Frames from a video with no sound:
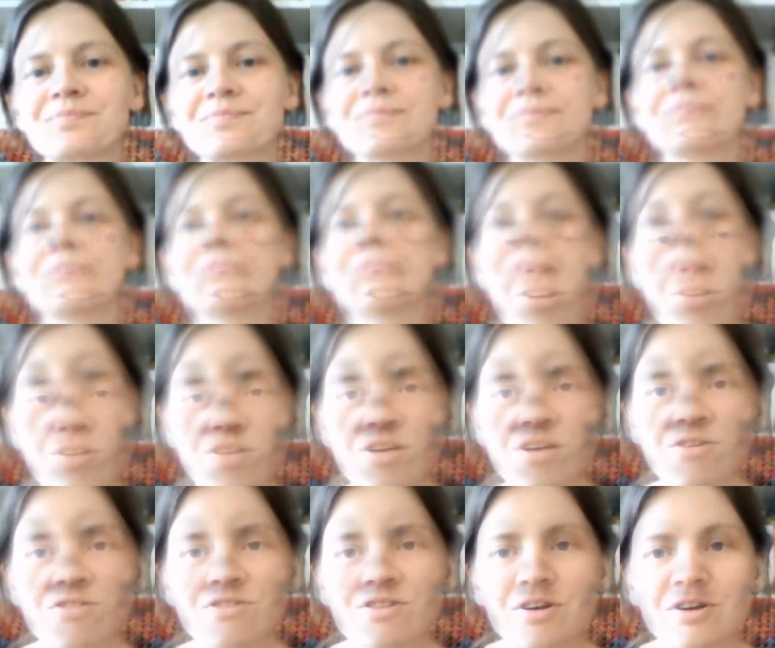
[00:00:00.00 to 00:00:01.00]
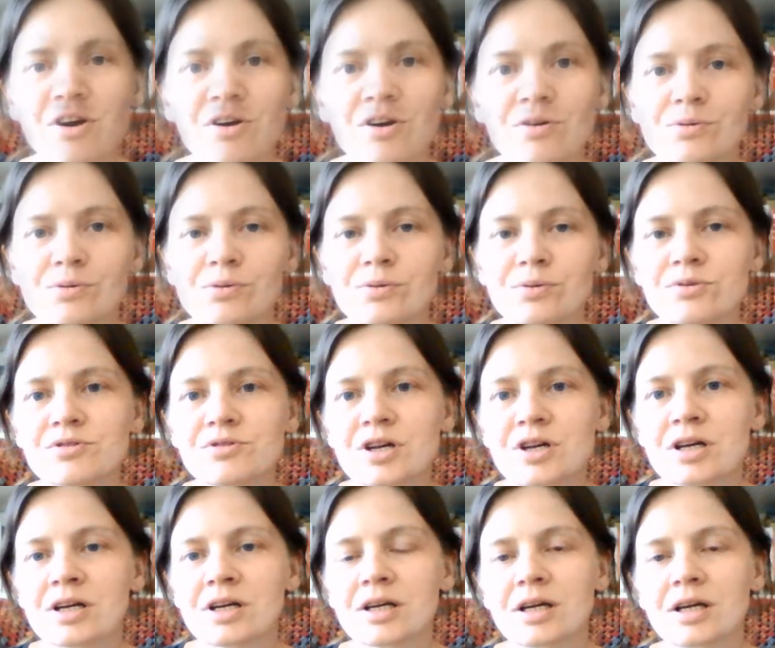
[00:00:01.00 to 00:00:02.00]
So then on to goals.
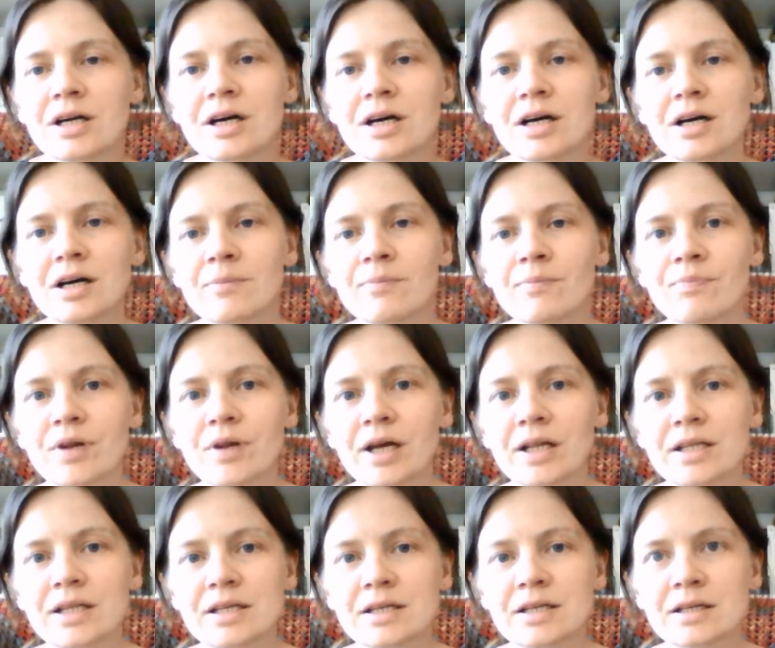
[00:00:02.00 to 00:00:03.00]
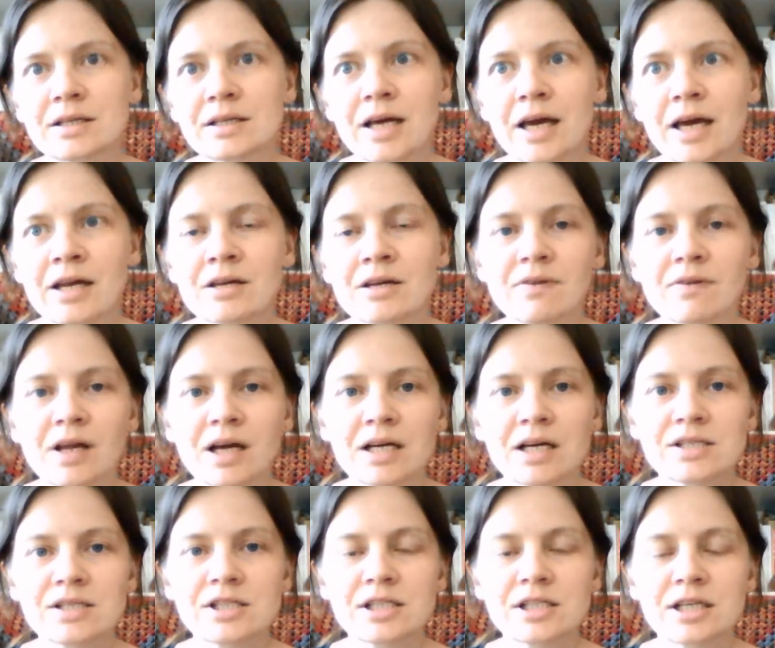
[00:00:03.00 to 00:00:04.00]
At the end of
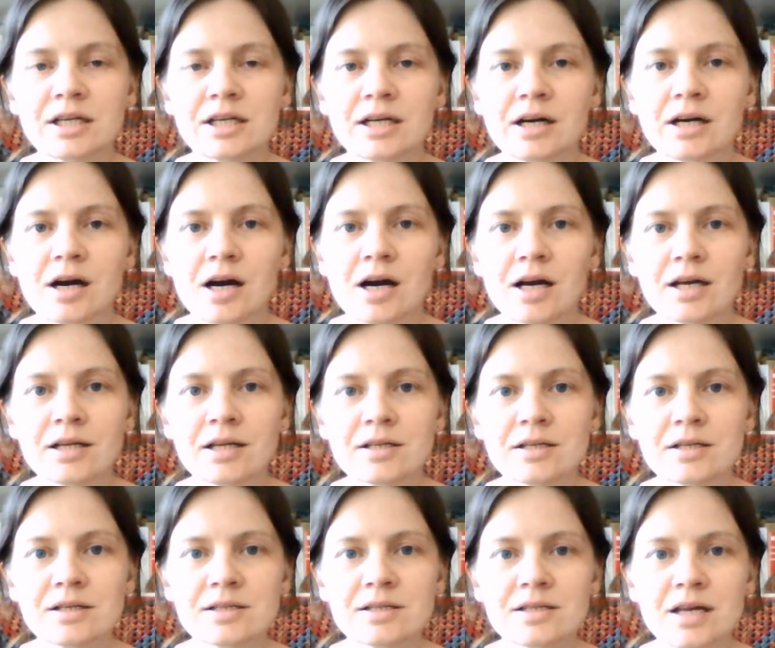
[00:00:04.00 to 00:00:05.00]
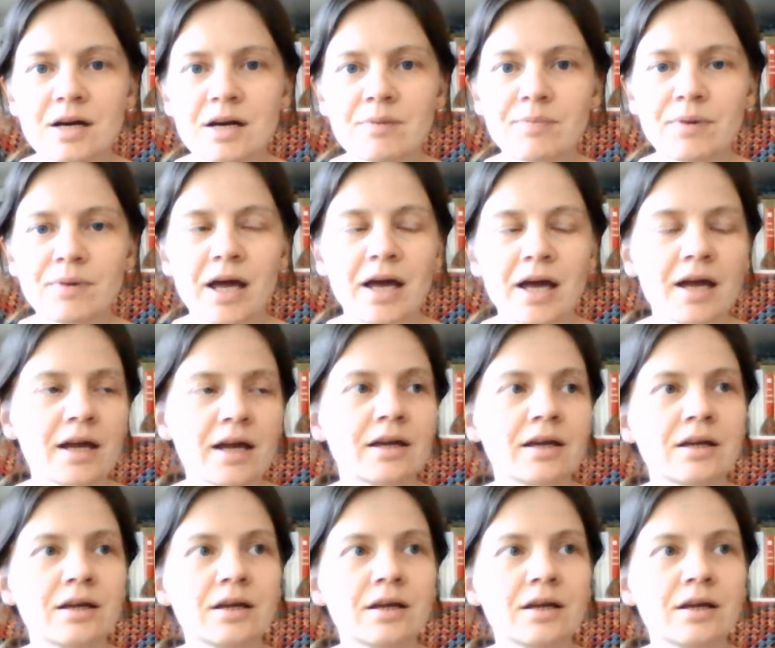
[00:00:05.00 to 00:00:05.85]
last year, I set up a